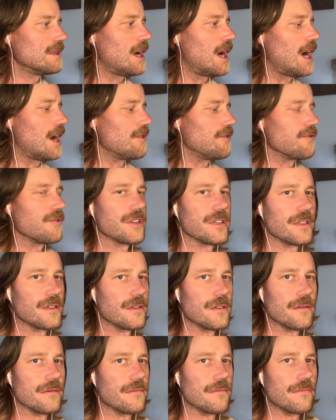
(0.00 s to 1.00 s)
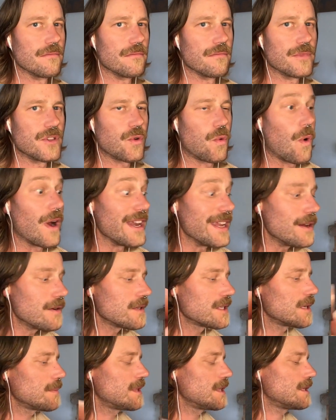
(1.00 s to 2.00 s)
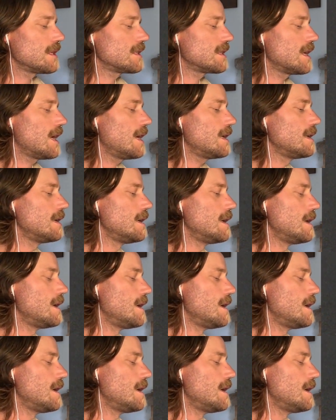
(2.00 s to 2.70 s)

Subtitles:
120 or something like that.